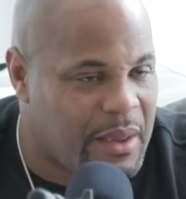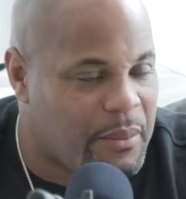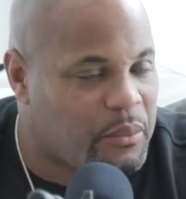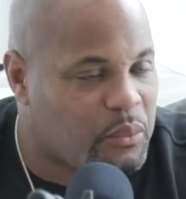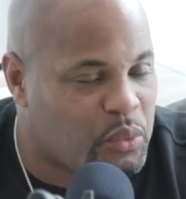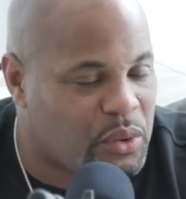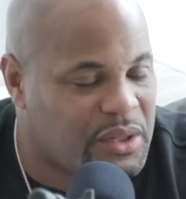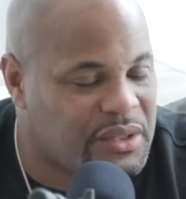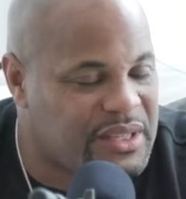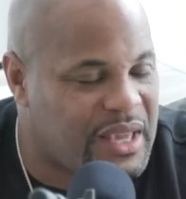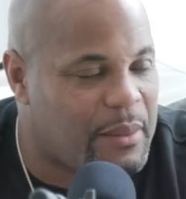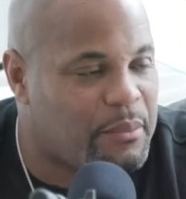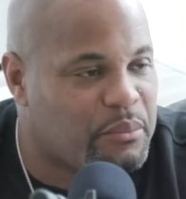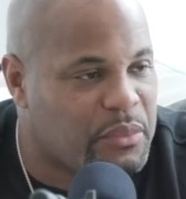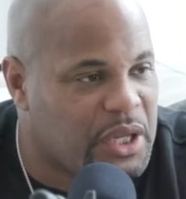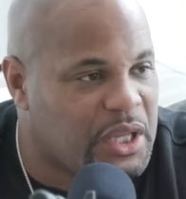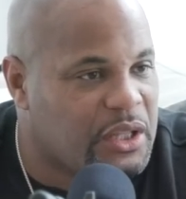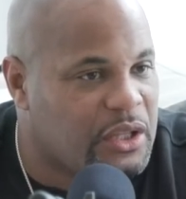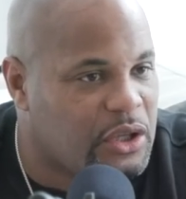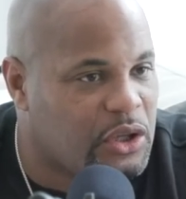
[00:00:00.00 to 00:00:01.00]
What does that
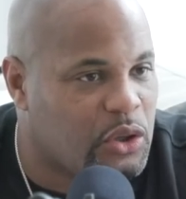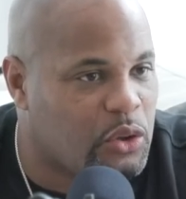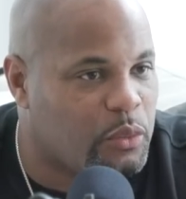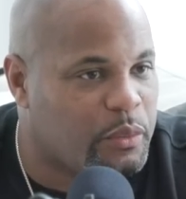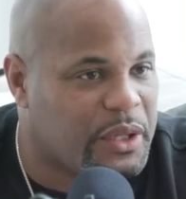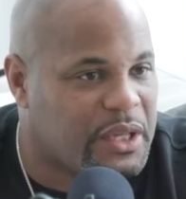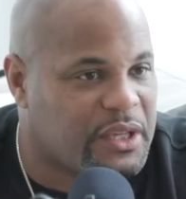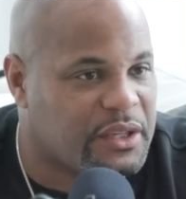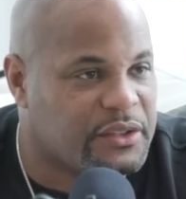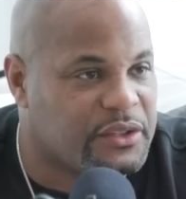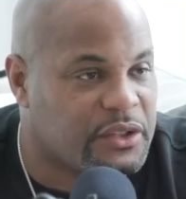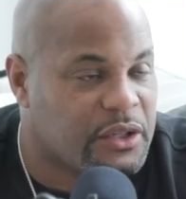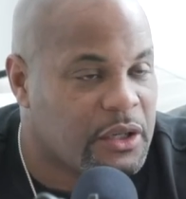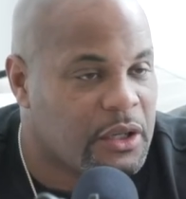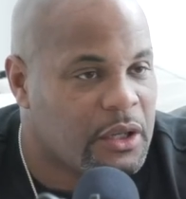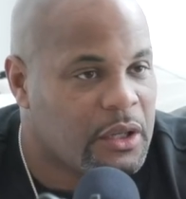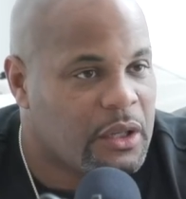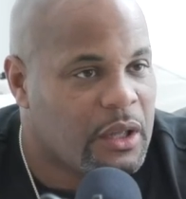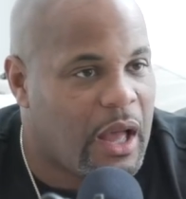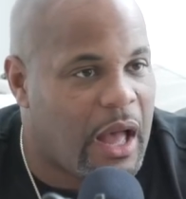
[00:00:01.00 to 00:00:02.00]
mean to you? Because
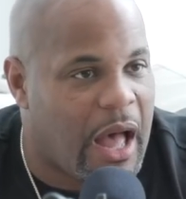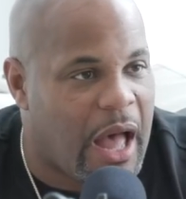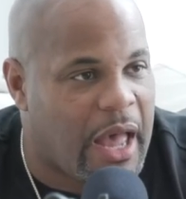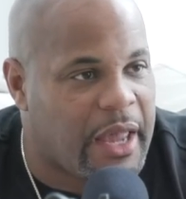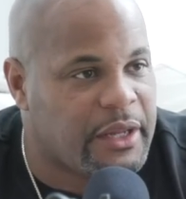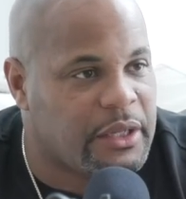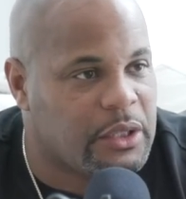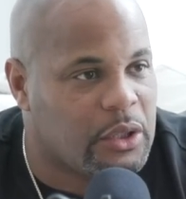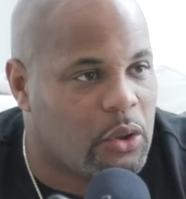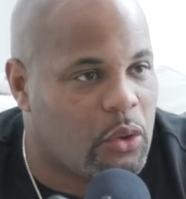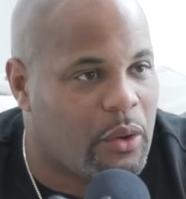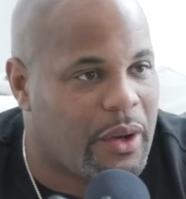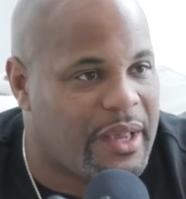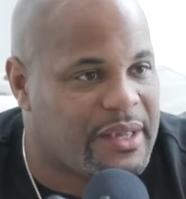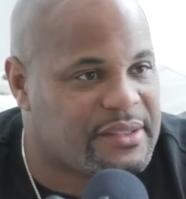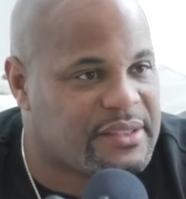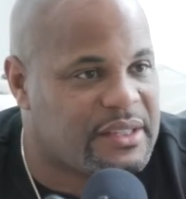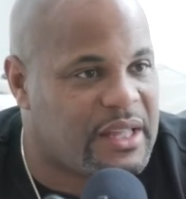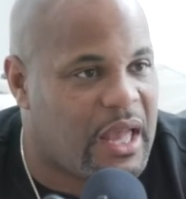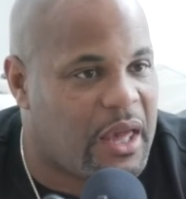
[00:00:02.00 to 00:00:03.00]
I know
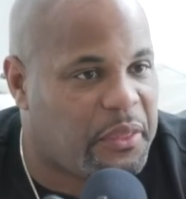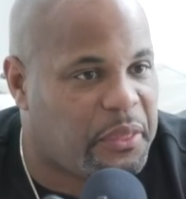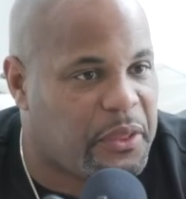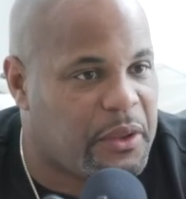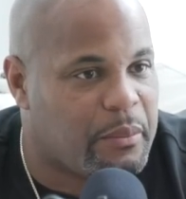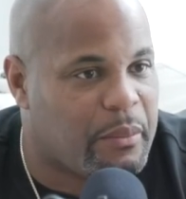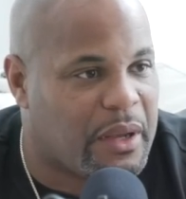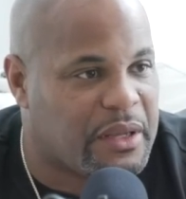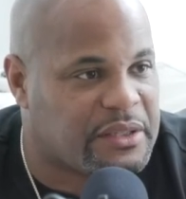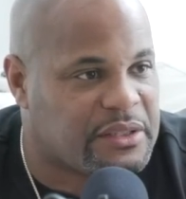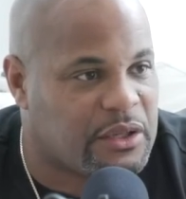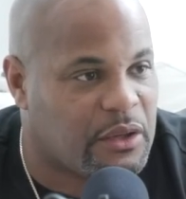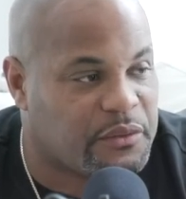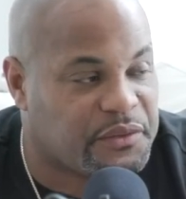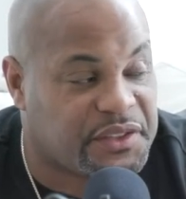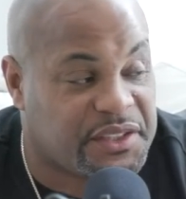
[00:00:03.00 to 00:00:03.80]
as an athlete myself,